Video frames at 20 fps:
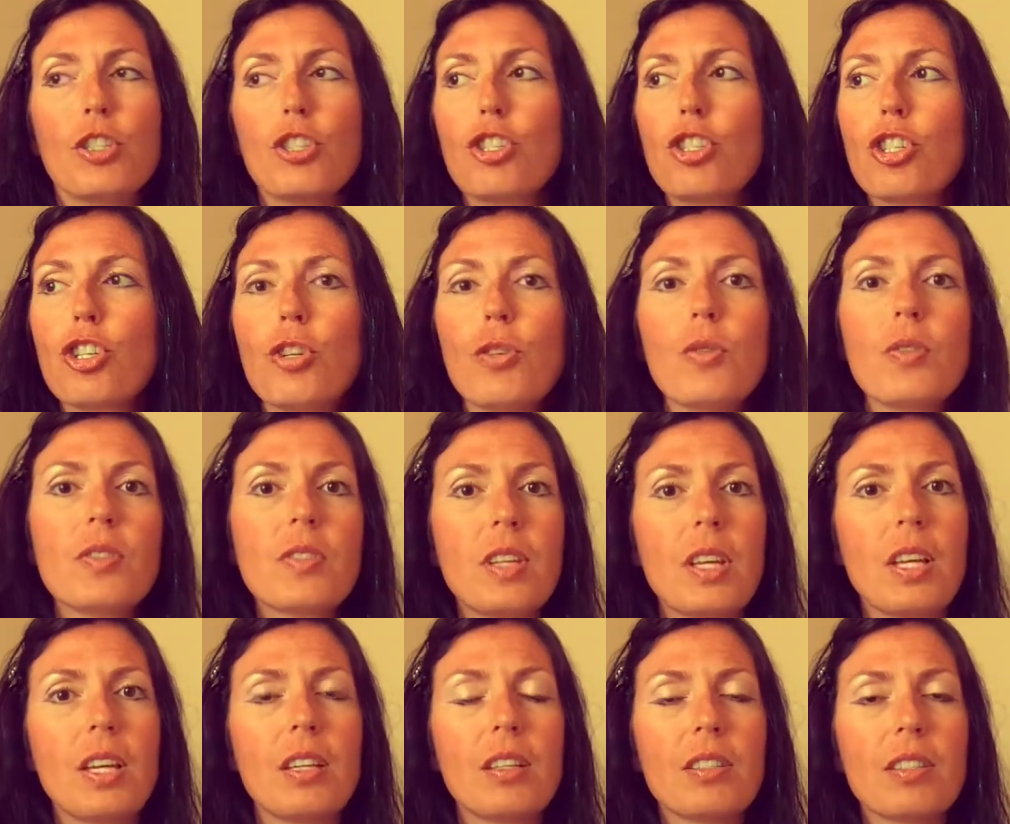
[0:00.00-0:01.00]

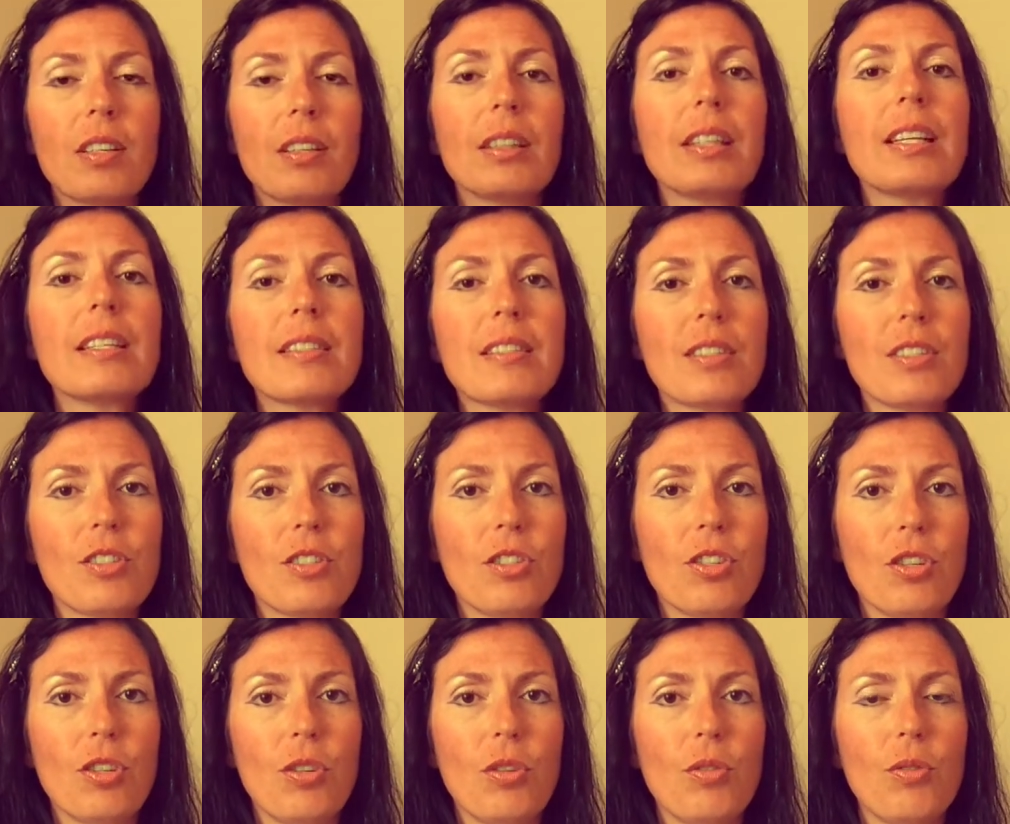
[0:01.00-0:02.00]
Choosing to listen
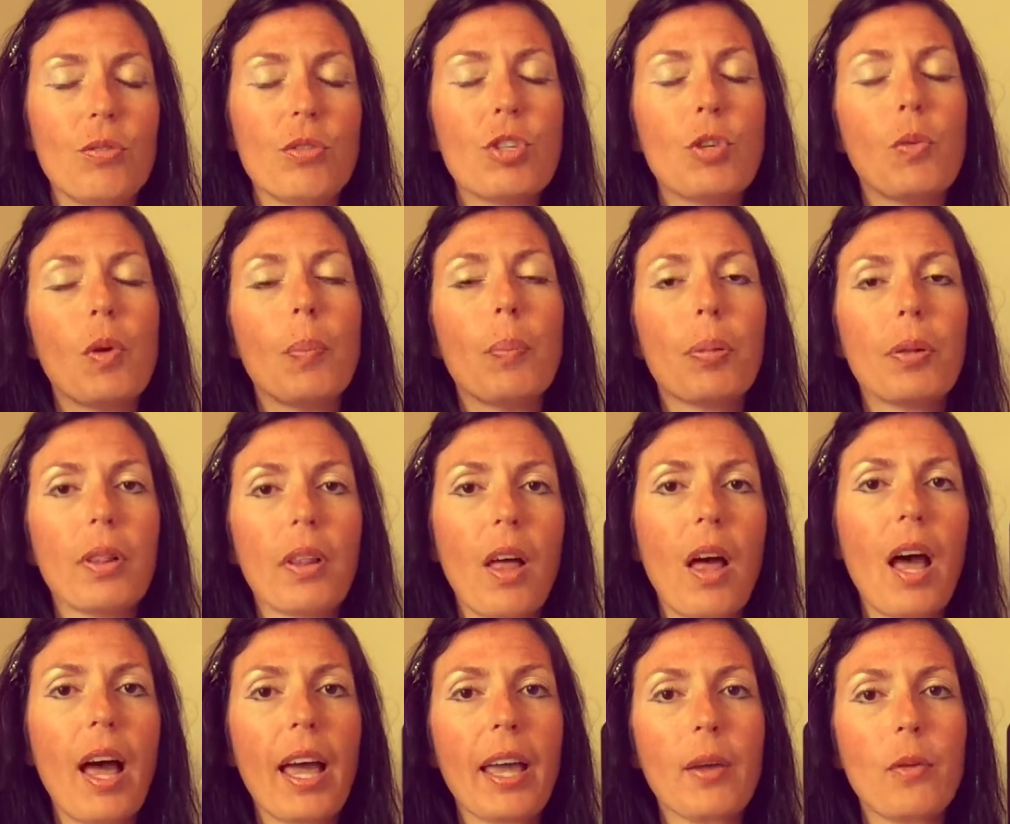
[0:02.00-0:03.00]
to
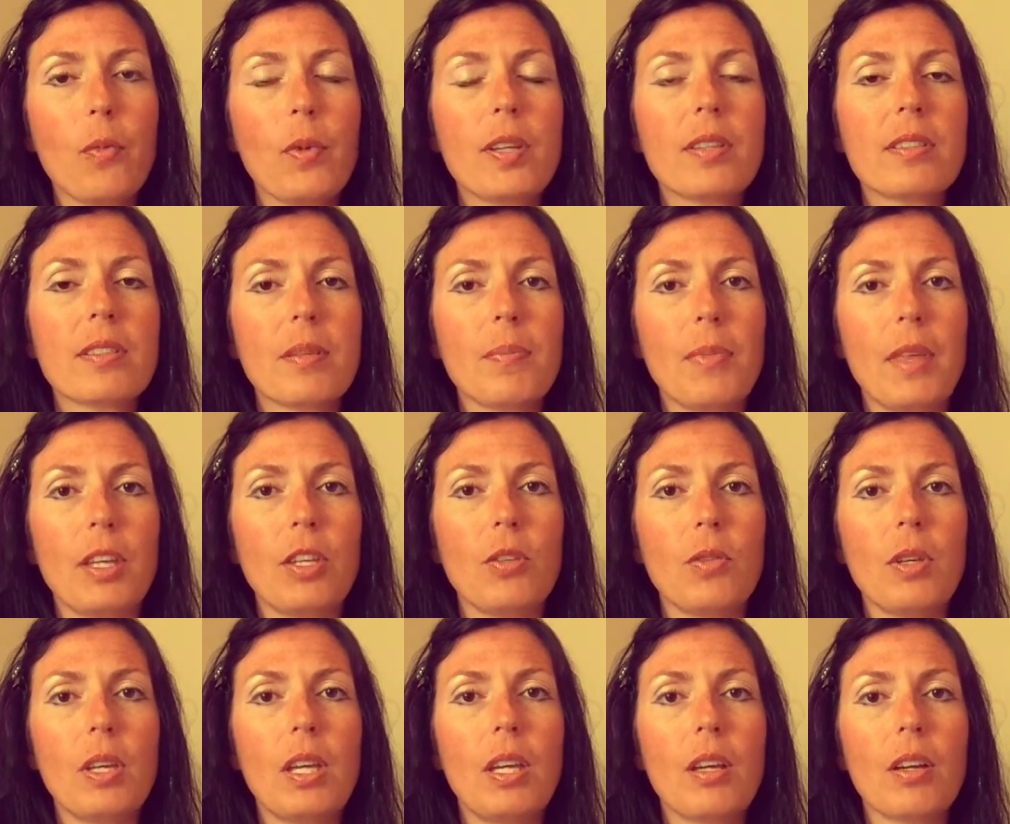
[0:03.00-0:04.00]
apply wisdom that
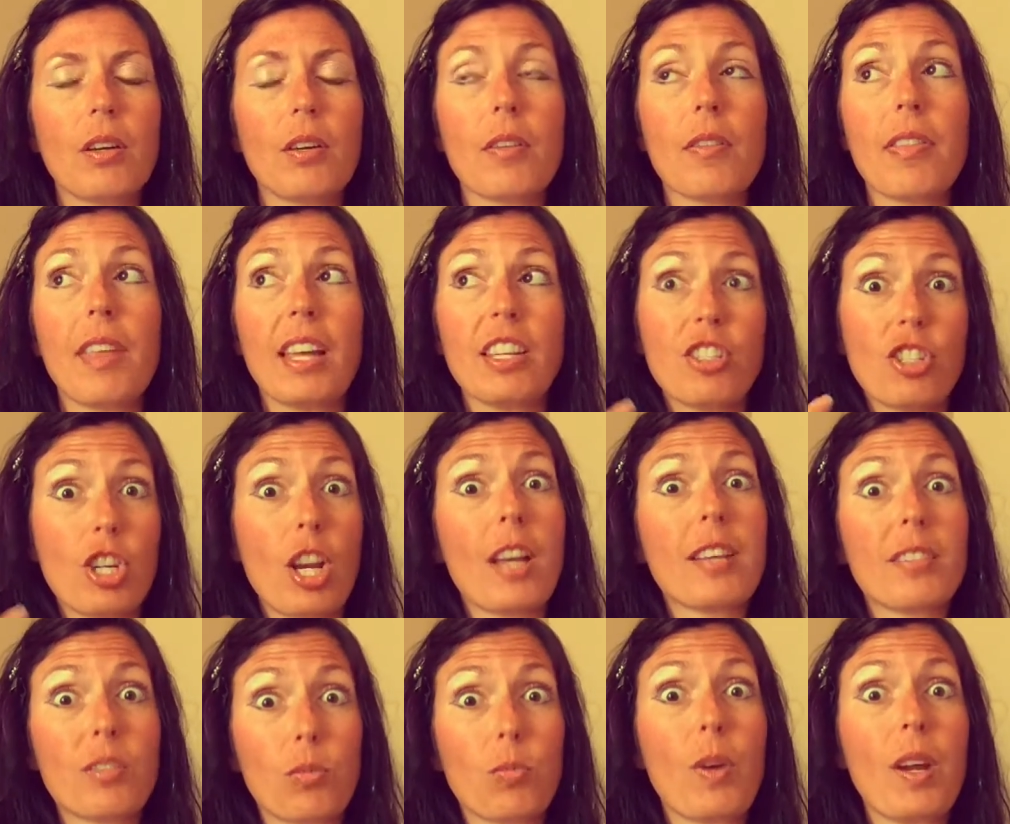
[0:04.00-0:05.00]
you hear that
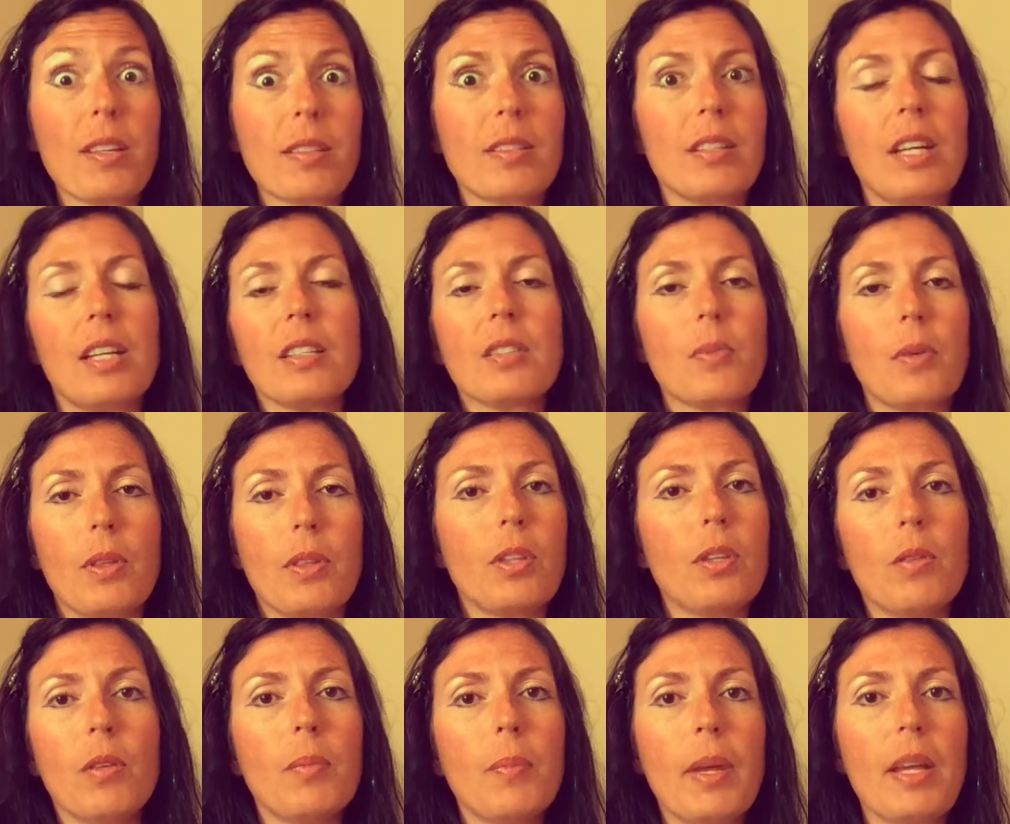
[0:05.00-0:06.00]
just resonates with
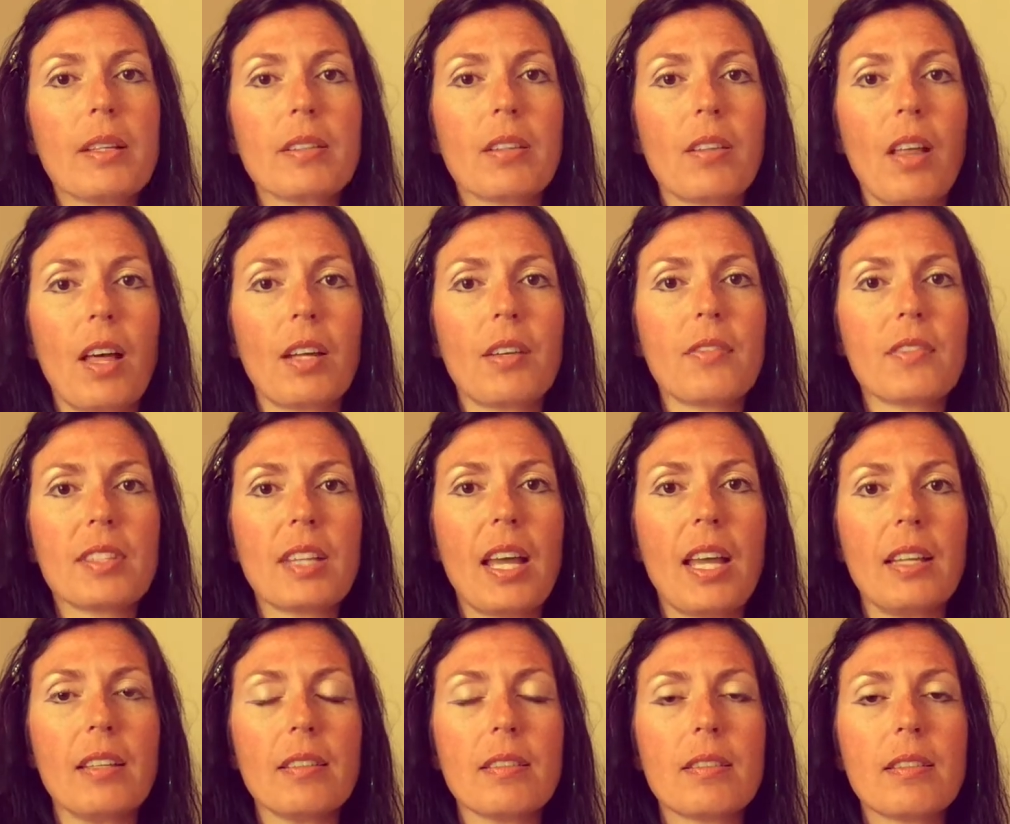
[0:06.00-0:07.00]
you and makes a lot of
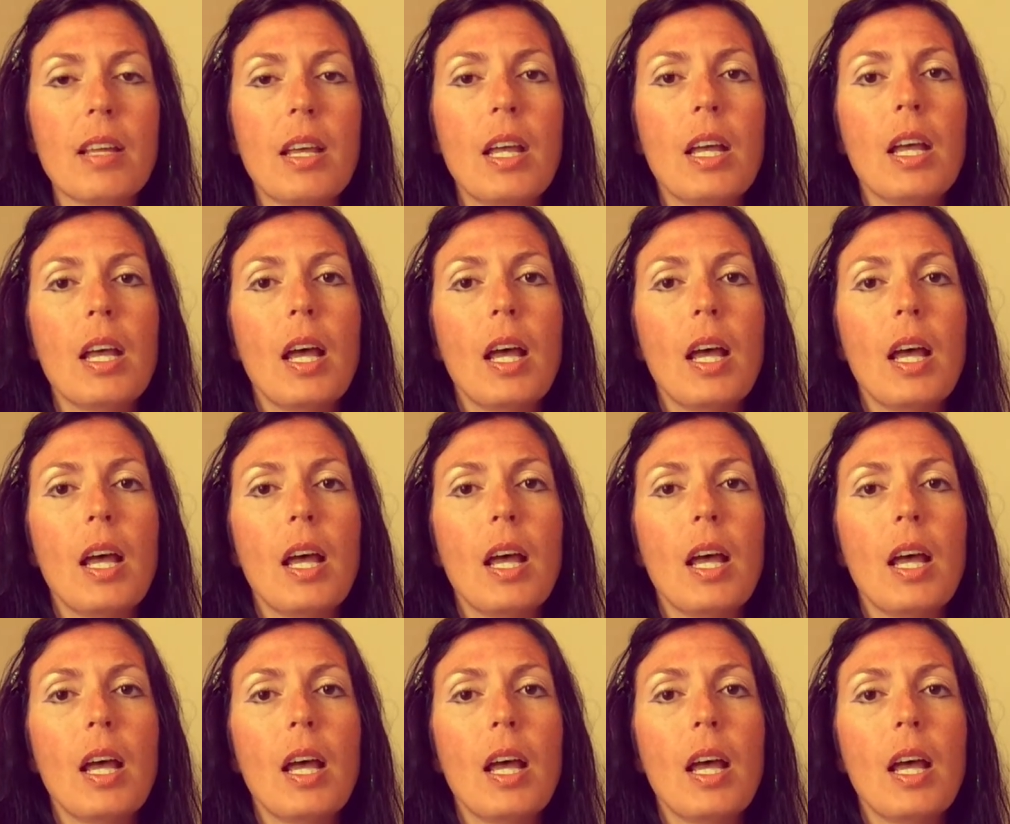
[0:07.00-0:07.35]
sense.